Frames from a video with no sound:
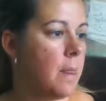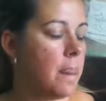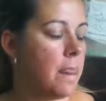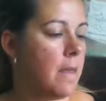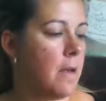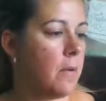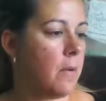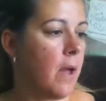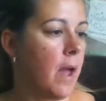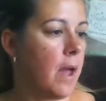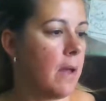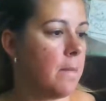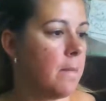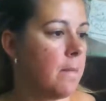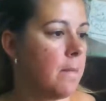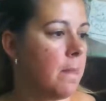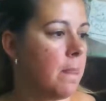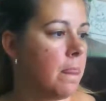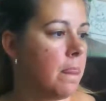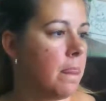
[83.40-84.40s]
Okay.
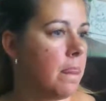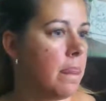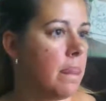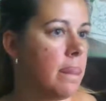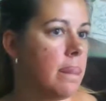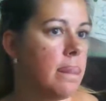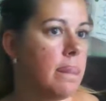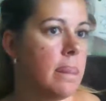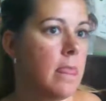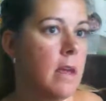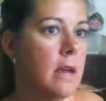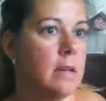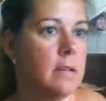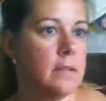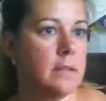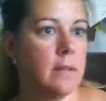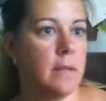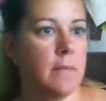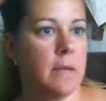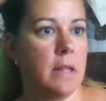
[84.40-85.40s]

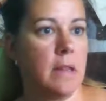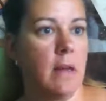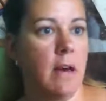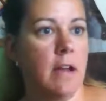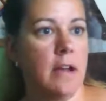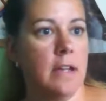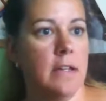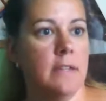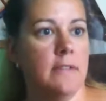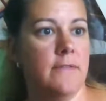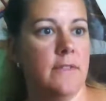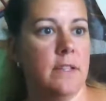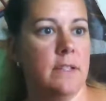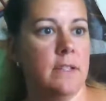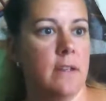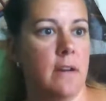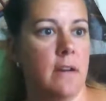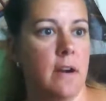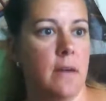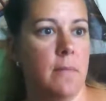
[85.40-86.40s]
So let me log into
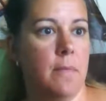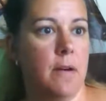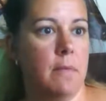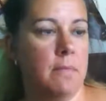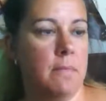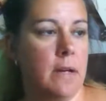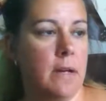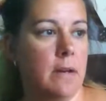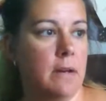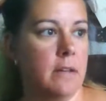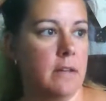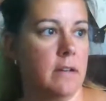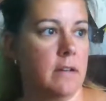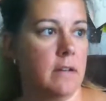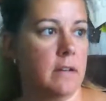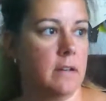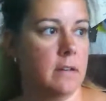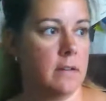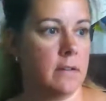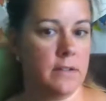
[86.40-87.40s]
VCRM on my
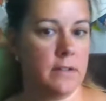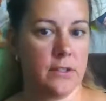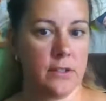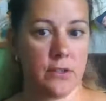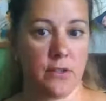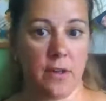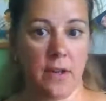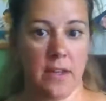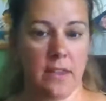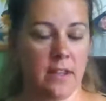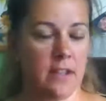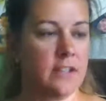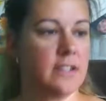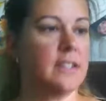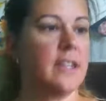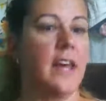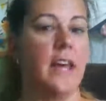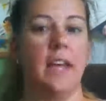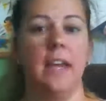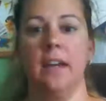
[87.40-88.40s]
other screen.
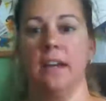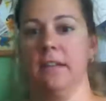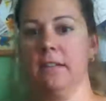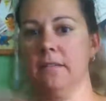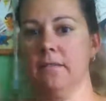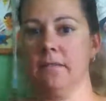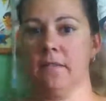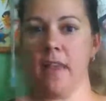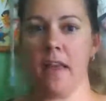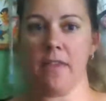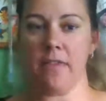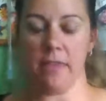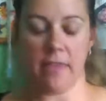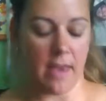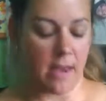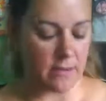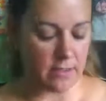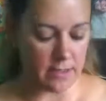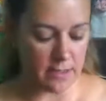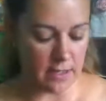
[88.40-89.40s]
There's like
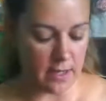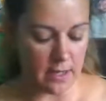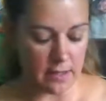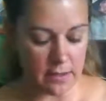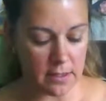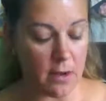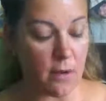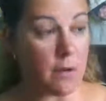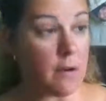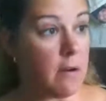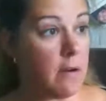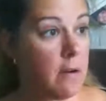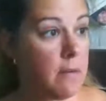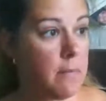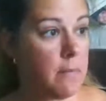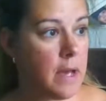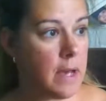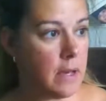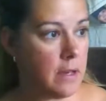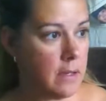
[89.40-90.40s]
1,000 things going on
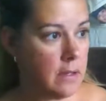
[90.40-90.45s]
in my